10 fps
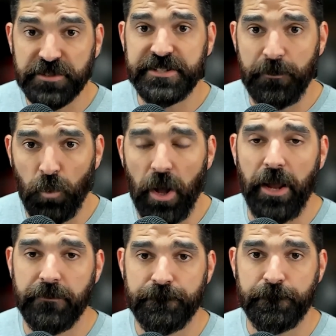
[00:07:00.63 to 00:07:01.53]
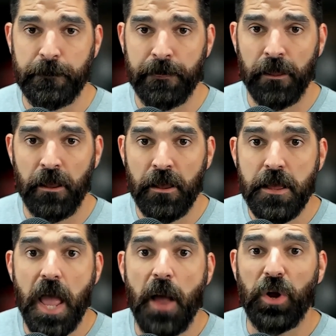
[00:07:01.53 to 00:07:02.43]
the same way.
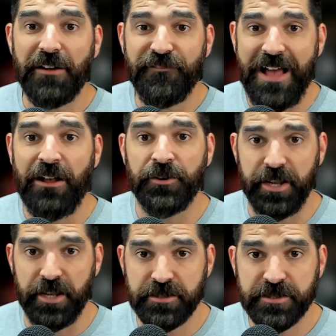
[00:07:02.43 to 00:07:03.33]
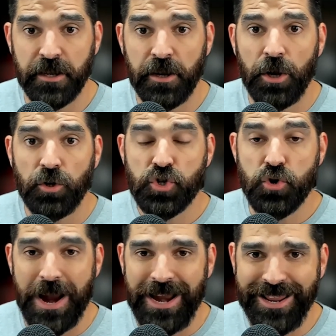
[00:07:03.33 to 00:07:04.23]
And what I found is
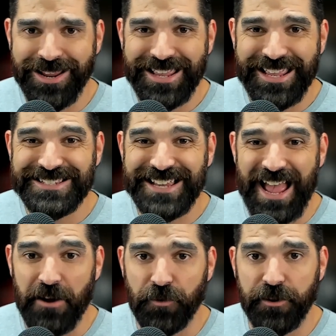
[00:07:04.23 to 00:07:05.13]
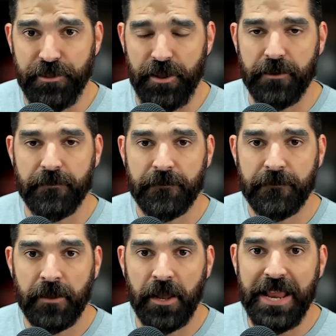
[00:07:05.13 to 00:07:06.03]
training is everything,
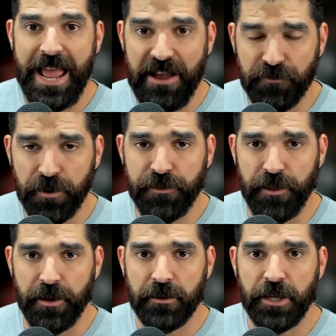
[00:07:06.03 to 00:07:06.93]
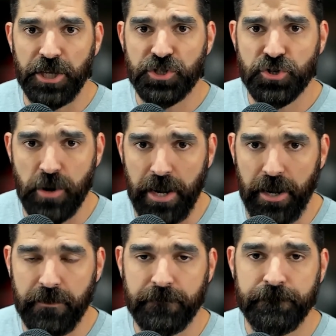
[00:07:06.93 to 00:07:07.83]
and everything is
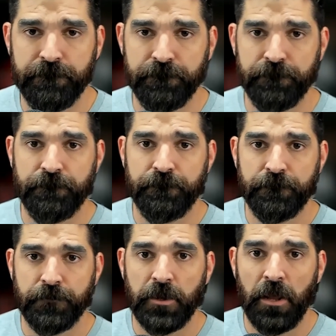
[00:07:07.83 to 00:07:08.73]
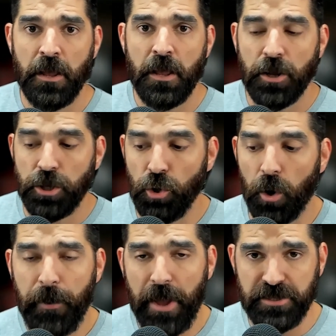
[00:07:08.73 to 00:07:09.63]
training.
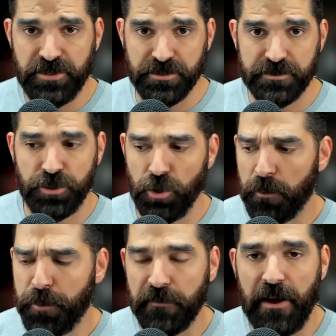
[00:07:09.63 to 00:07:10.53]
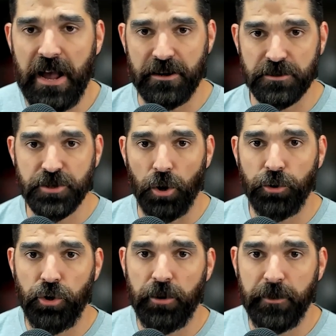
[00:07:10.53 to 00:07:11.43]
Your patients, your providers owe
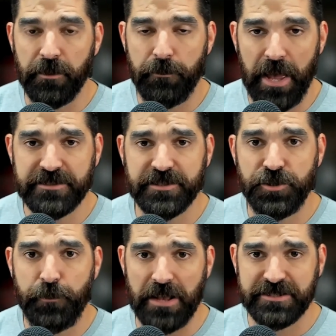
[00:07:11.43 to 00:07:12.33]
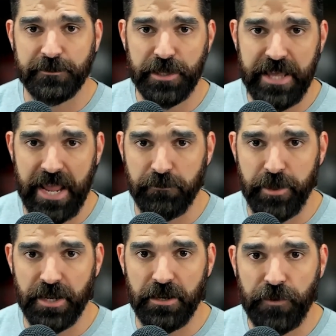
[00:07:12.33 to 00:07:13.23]
you to be the best that you possibly can
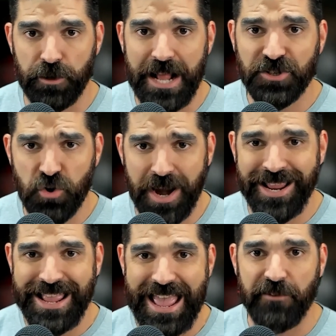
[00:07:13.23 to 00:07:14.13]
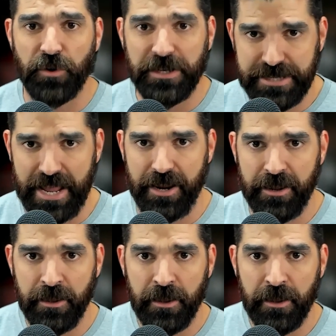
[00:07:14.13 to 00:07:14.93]
be. And if you're not training every day